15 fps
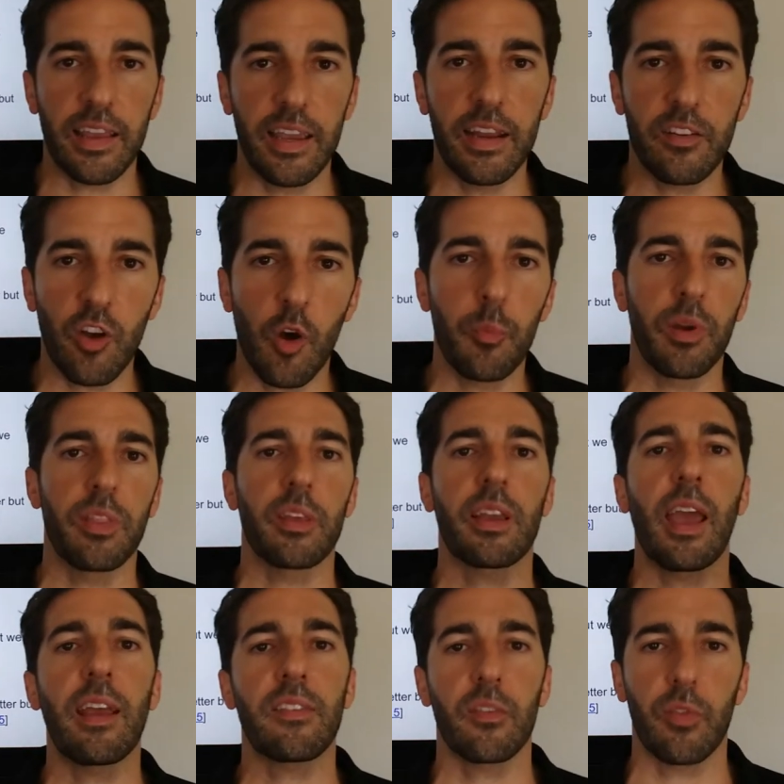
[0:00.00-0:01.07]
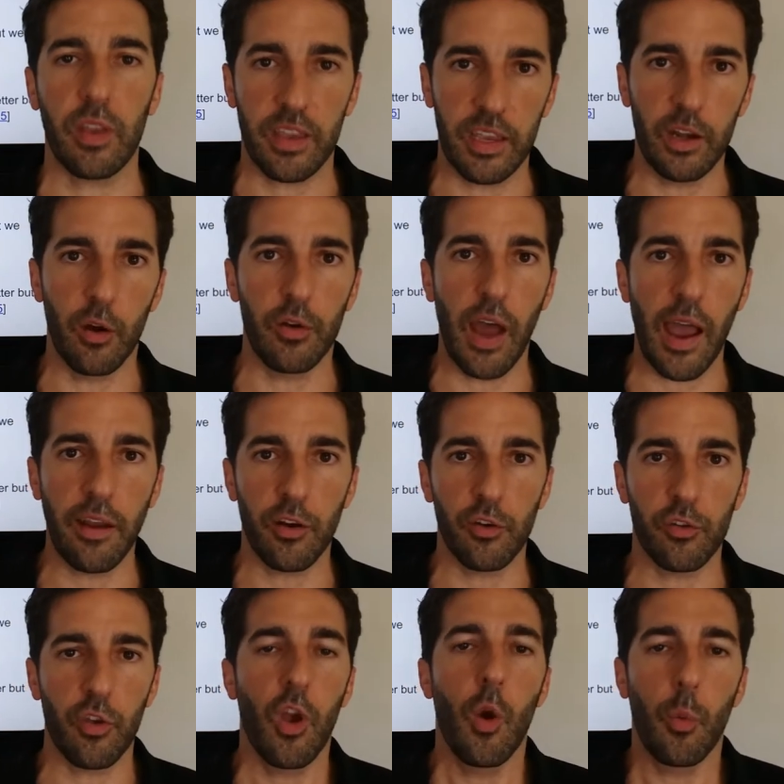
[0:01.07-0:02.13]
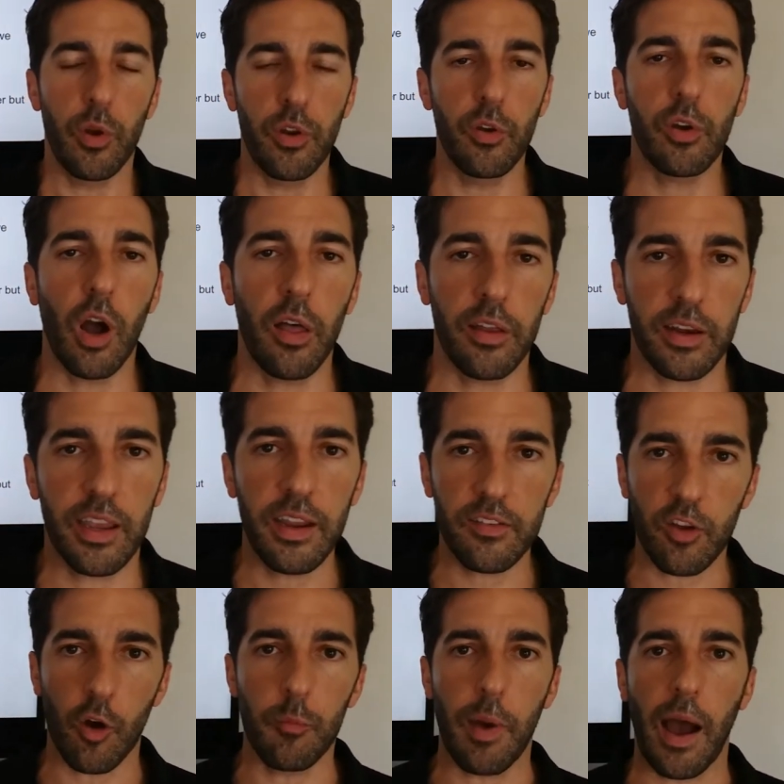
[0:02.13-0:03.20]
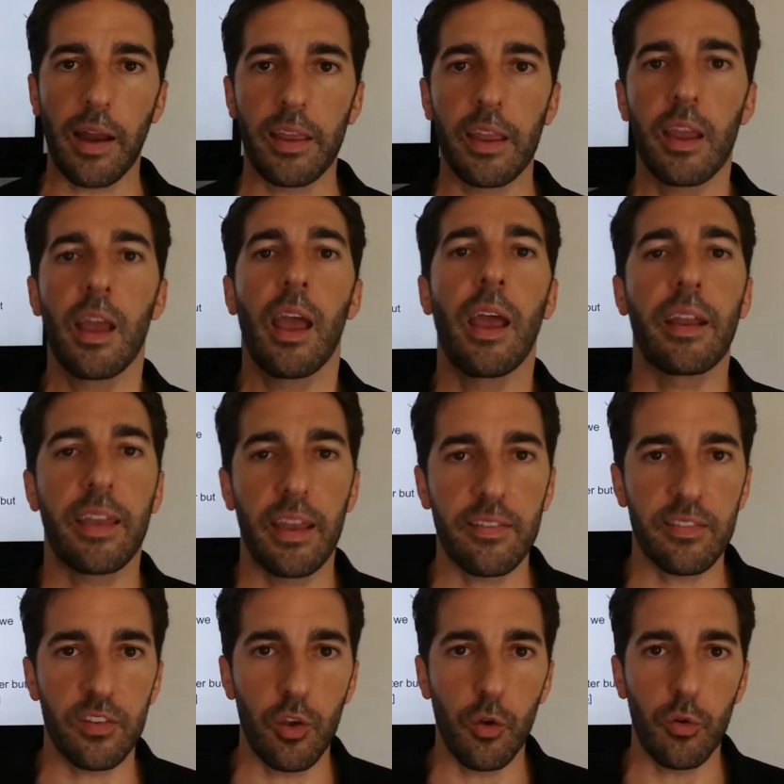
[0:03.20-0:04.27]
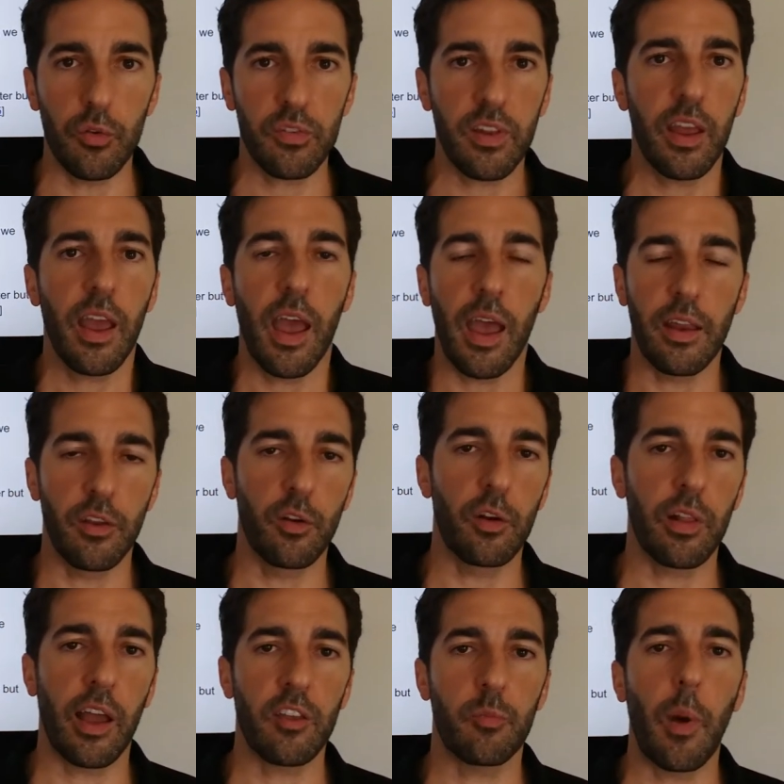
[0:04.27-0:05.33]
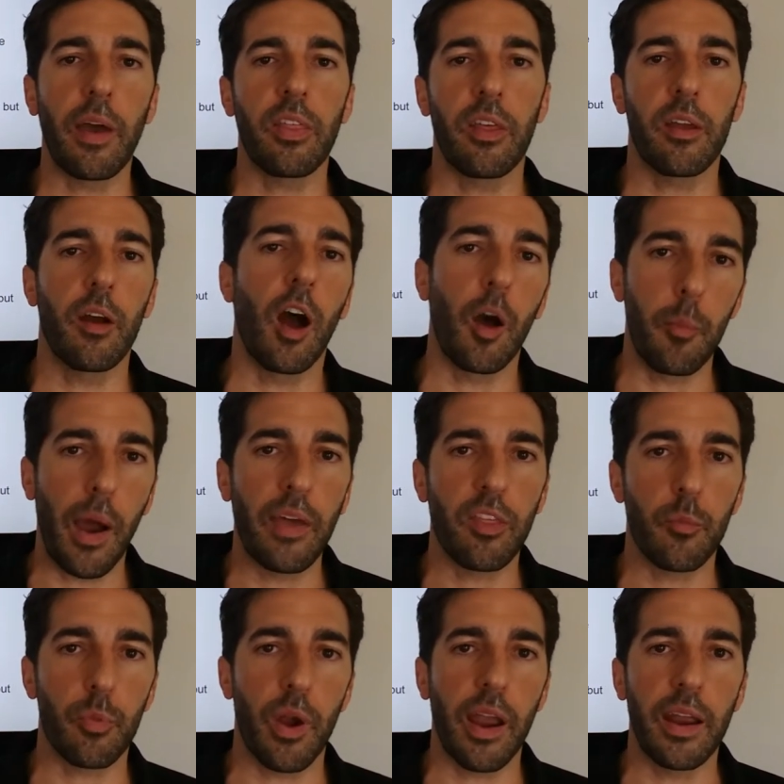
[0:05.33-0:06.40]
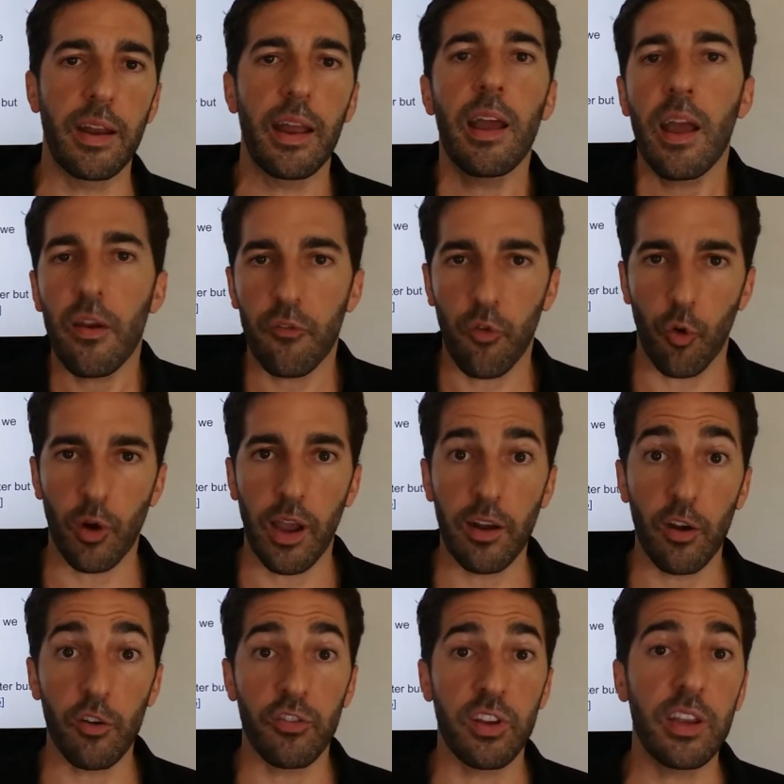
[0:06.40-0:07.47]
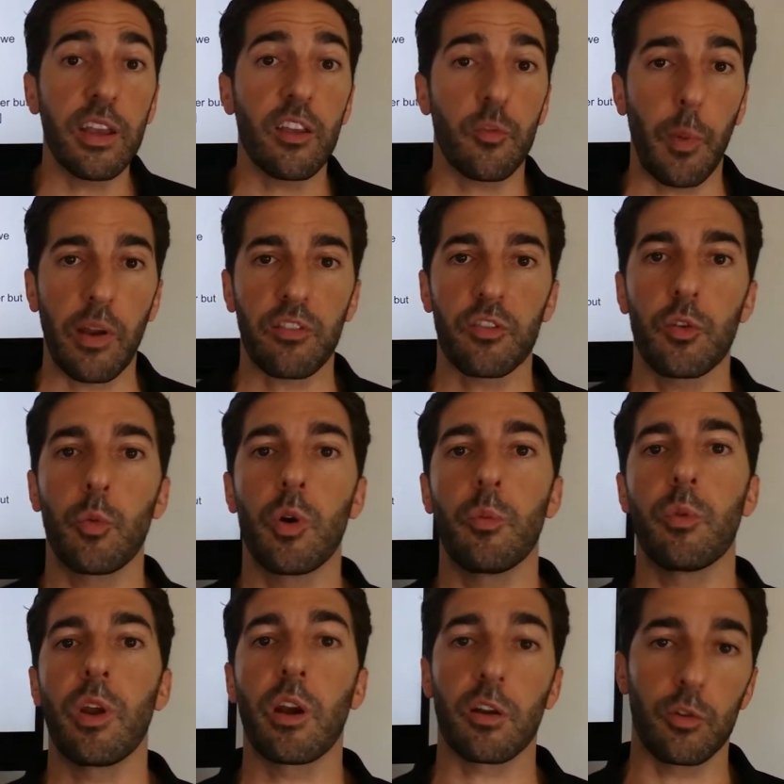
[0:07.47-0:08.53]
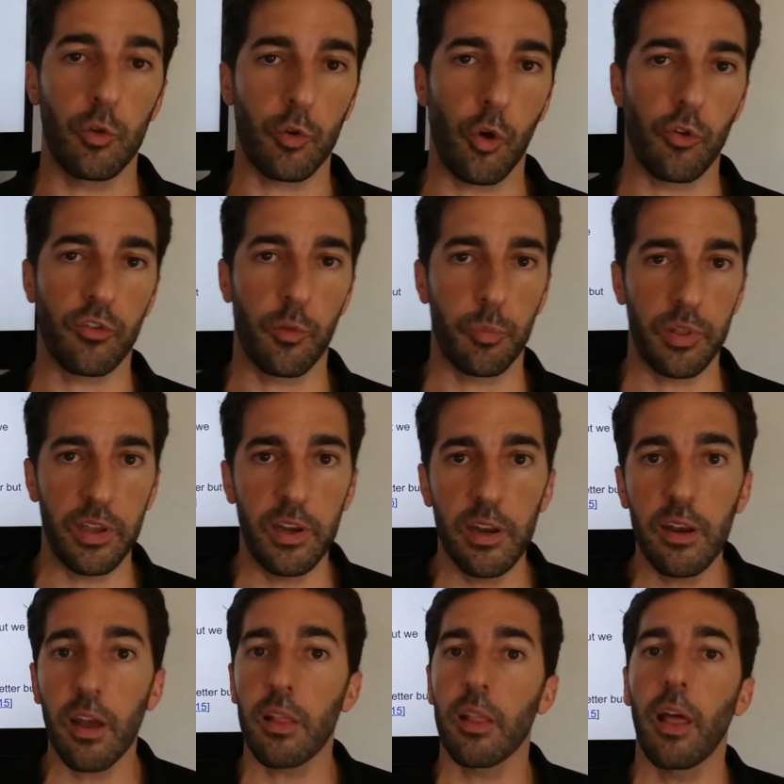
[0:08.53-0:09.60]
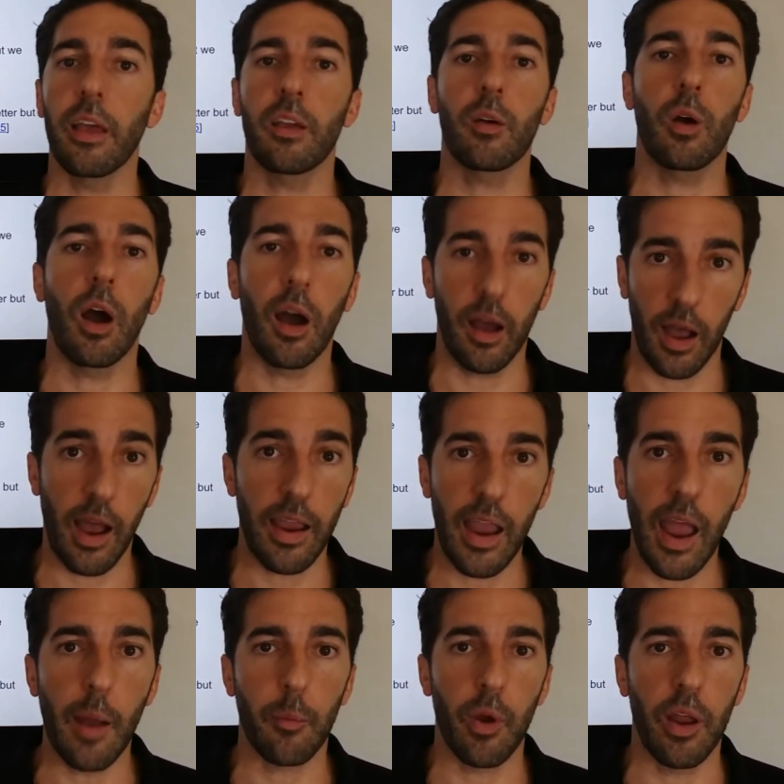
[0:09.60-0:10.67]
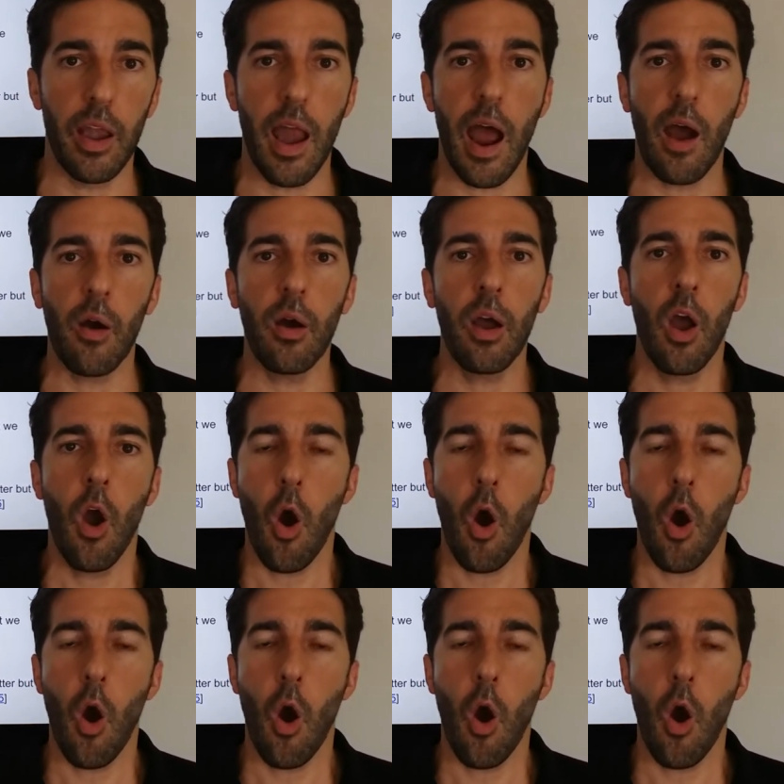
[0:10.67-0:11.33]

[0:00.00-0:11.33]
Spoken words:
a ketone, but in the case of like keto dieters, we do call it a ketone body. It gets used and utilized by the brain for energy, especially when we are glucose depleted, like I am right now,